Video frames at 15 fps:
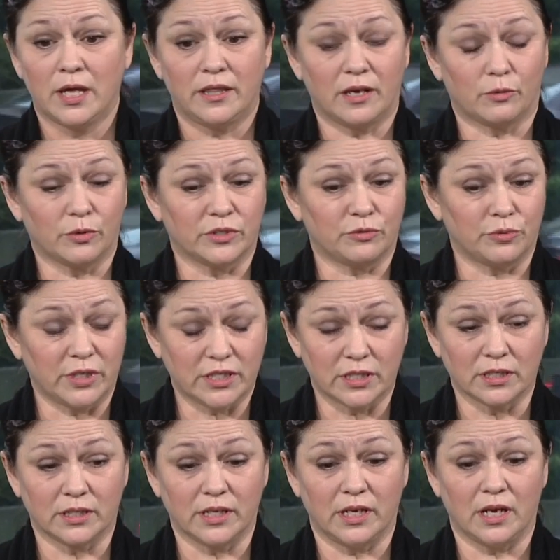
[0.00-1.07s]
There was
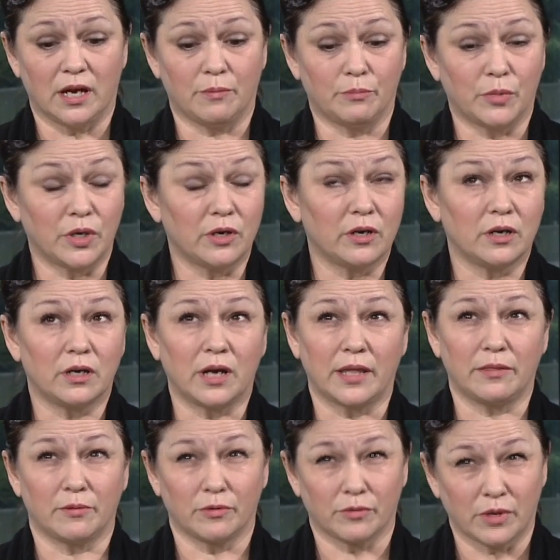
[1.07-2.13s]
recently a murder
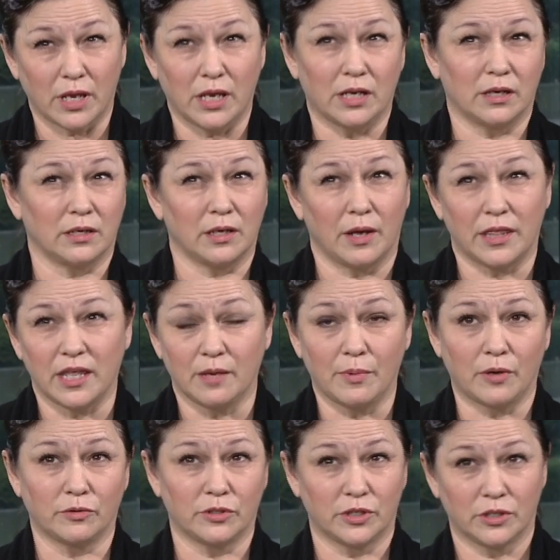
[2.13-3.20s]
in, I think,
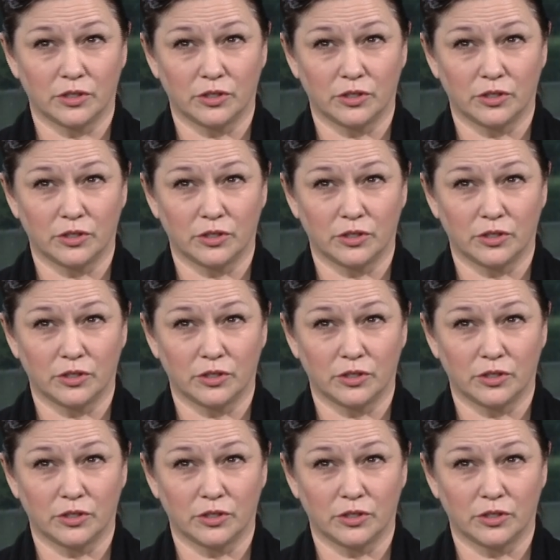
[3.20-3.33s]
about